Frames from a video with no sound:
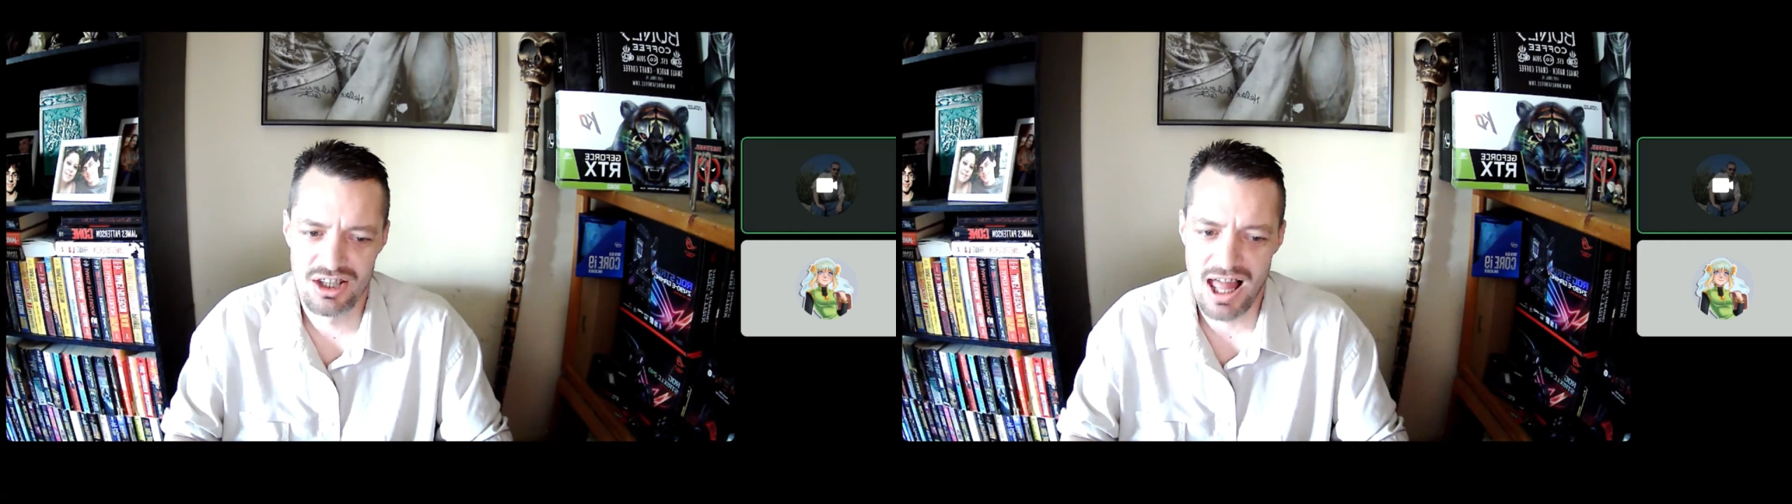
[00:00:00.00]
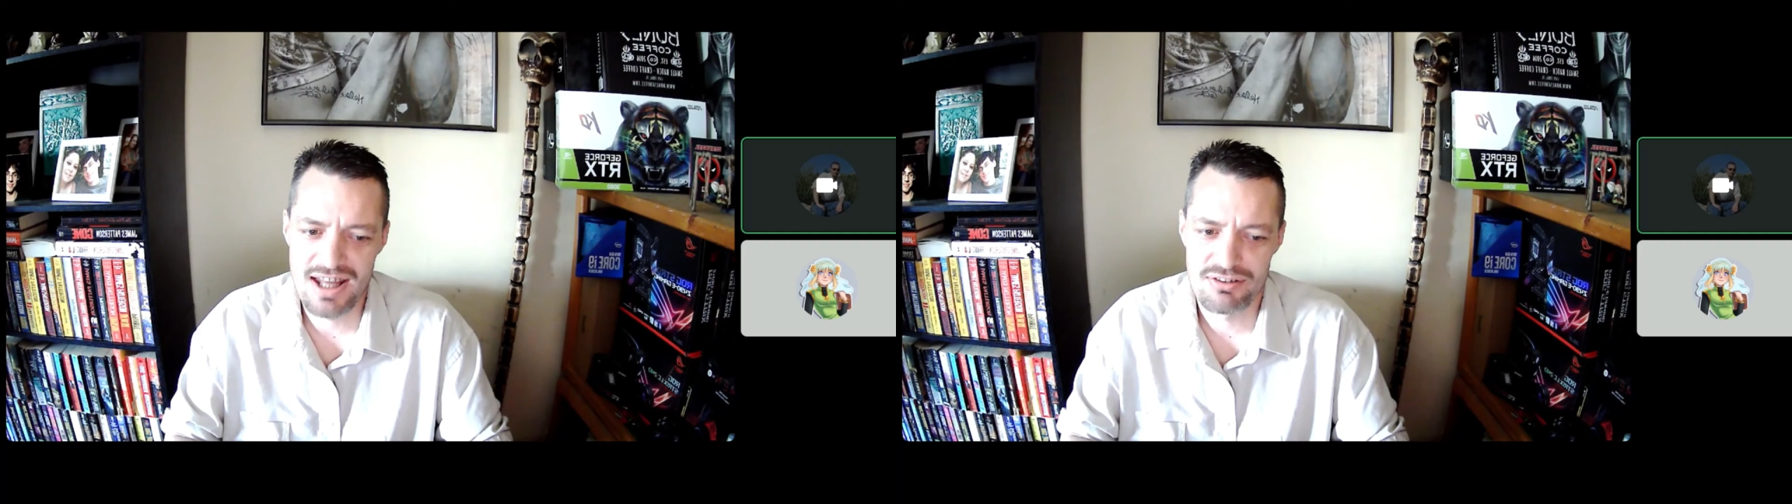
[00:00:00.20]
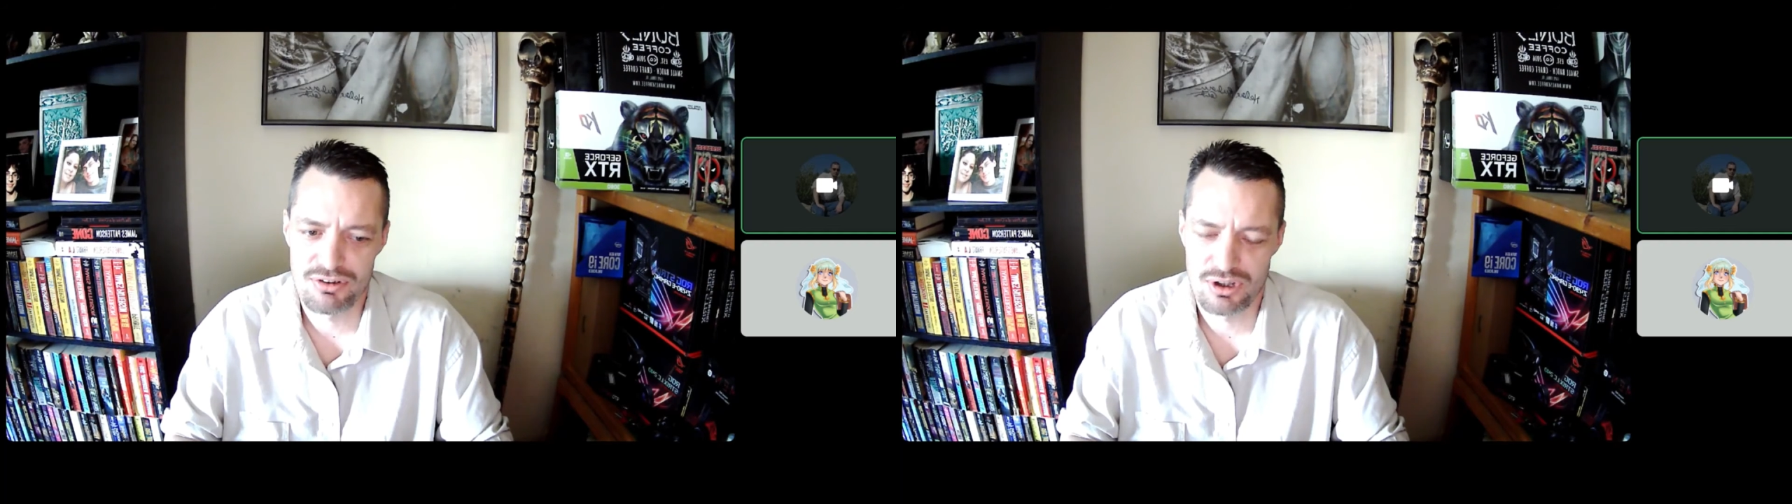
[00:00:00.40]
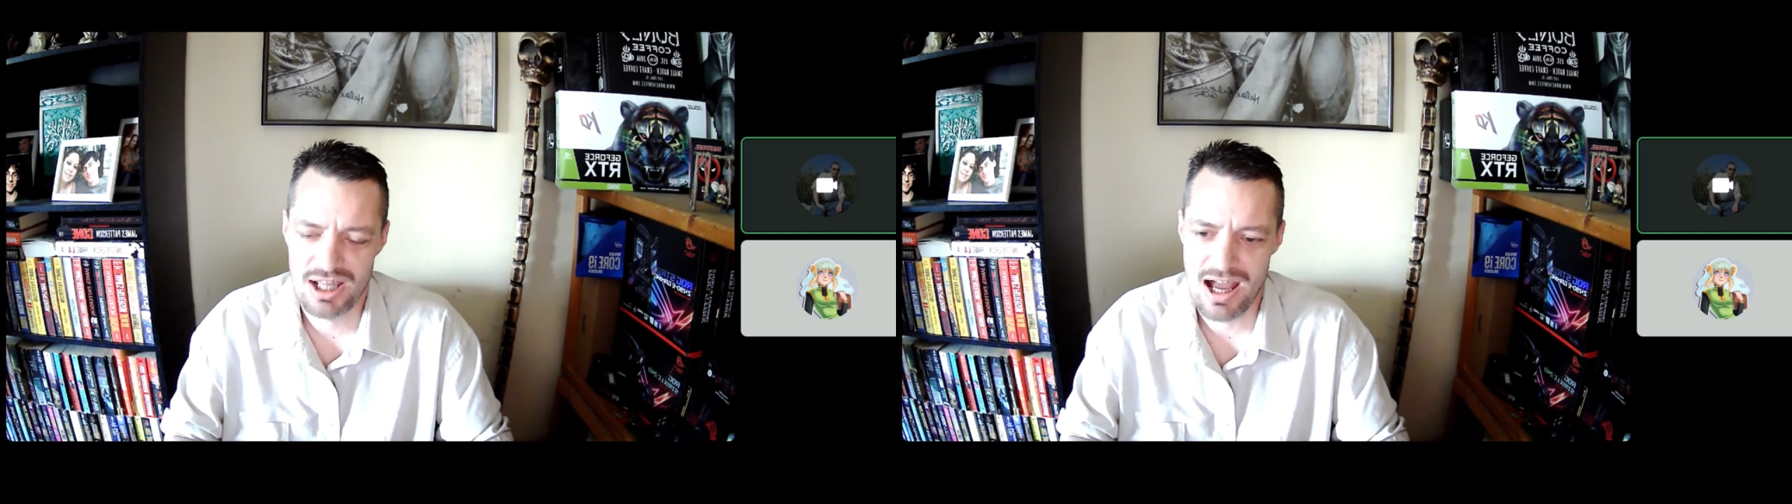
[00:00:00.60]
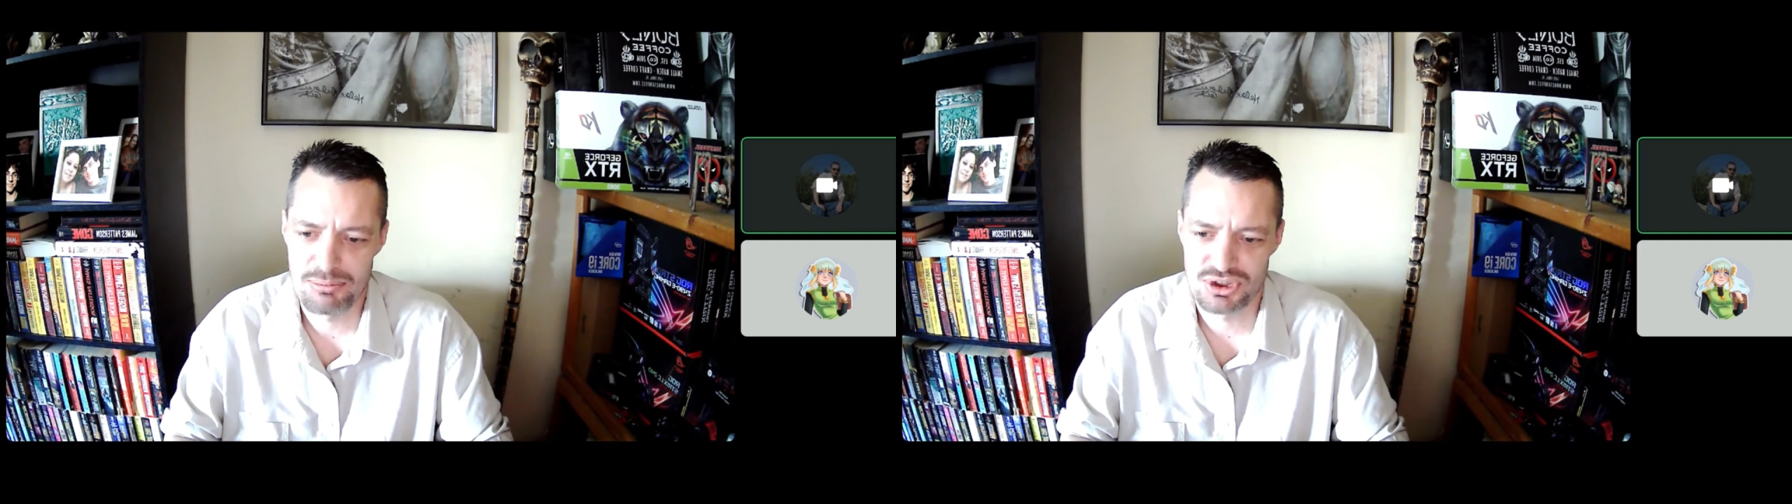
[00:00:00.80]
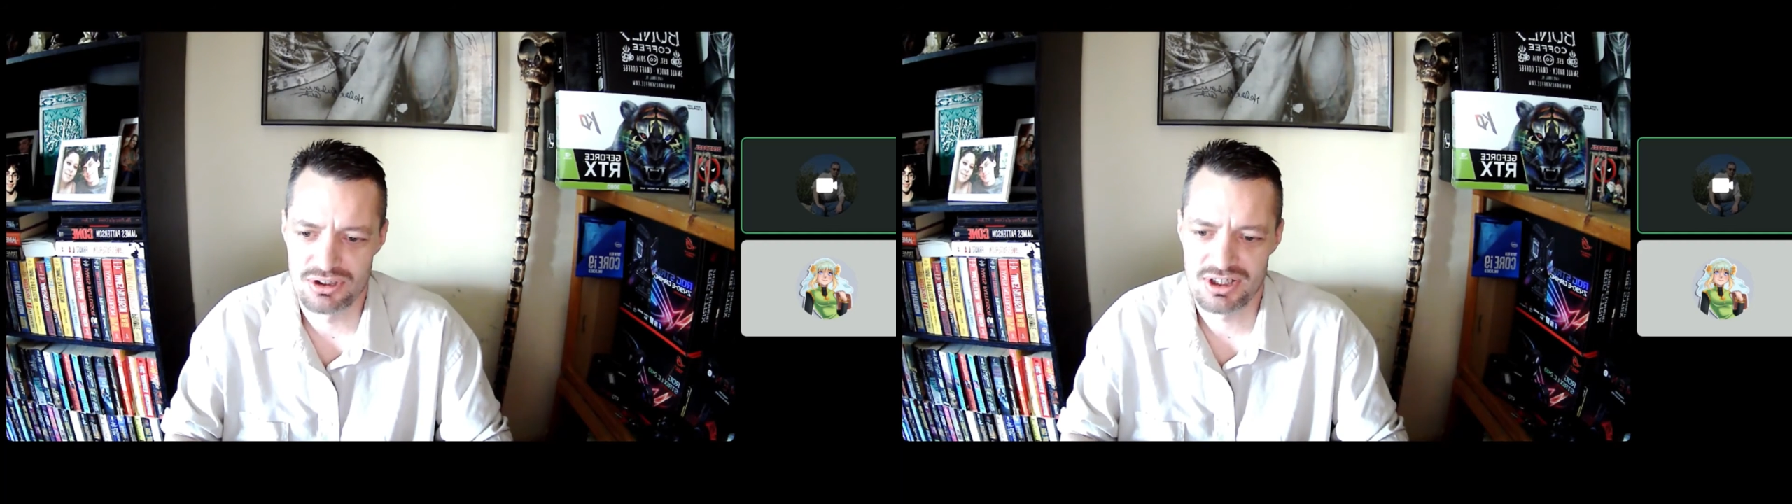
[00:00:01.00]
light of her capture.